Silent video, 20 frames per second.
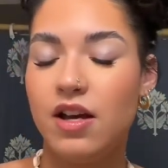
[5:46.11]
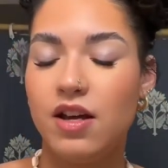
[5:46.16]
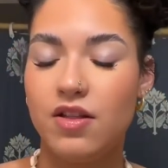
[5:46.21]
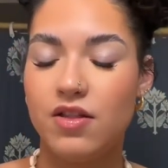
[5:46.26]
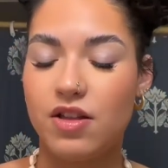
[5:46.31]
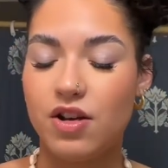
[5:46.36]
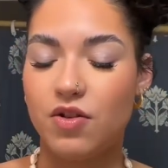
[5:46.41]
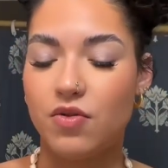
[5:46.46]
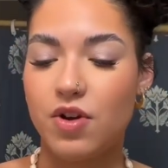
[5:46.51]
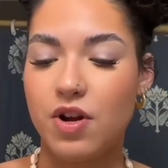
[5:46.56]

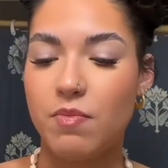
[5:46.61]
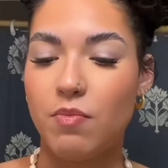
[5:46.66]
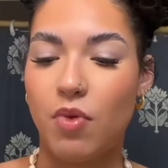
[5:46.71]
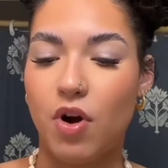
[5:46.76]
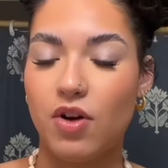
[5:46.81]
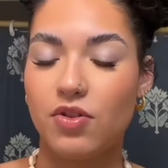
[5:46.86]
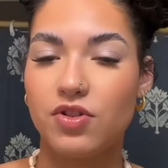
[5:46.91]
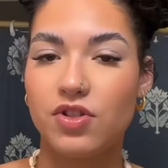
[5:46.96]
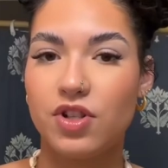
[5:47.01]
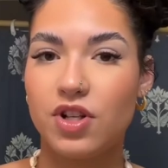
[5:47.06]
the cream
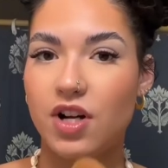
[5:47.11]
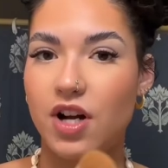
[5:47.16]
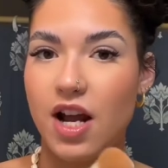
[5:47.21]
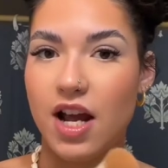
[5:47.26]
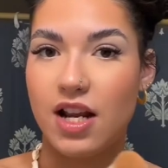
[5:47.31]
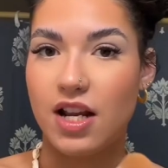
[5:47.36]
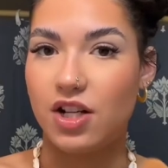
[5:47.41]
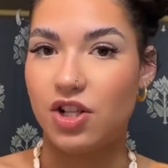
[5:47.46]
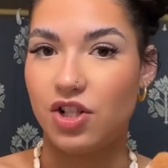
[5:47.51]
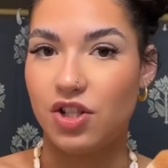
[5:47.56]
bronzer
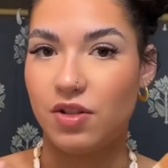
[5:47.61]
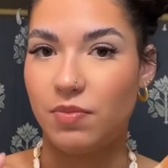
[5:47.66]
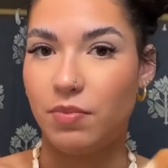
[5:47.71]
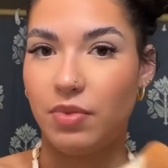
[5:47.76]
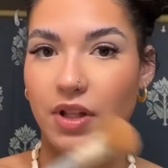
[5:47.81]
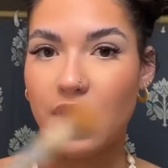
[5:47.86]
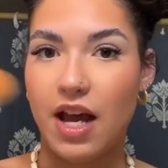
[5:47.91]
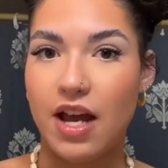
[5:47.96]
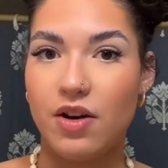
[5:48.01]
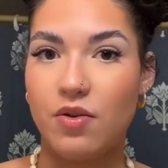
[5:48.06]
and it just
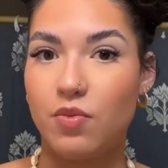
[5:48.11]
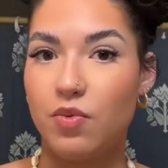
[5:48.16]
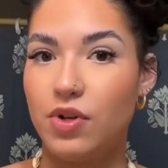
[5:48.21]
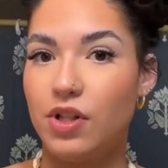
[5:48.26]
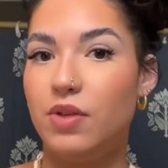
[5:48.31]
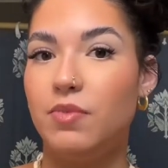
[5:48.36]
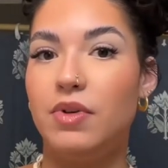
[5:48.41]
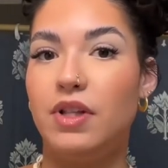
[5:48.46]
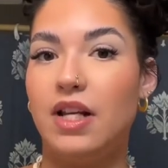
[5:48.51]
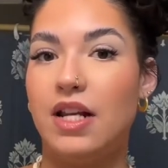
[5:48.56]
applied really,
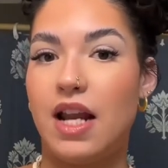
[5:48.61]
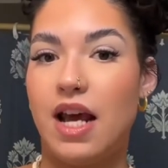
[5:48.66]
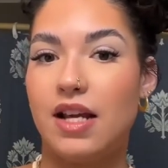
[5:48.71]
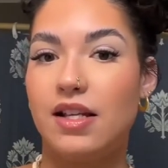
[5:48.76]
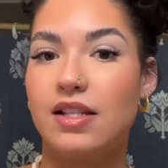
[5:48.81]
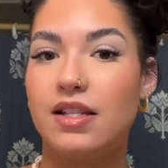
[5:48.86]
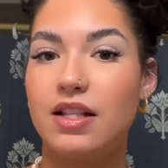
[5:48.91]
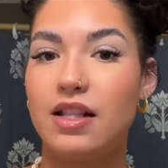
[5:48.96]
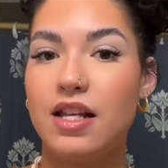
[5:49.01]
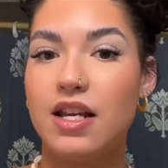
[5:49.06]
really
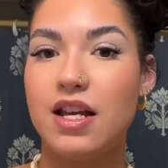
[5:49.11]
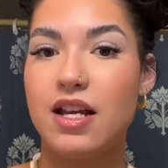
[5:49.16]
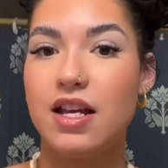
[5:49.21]
nicely.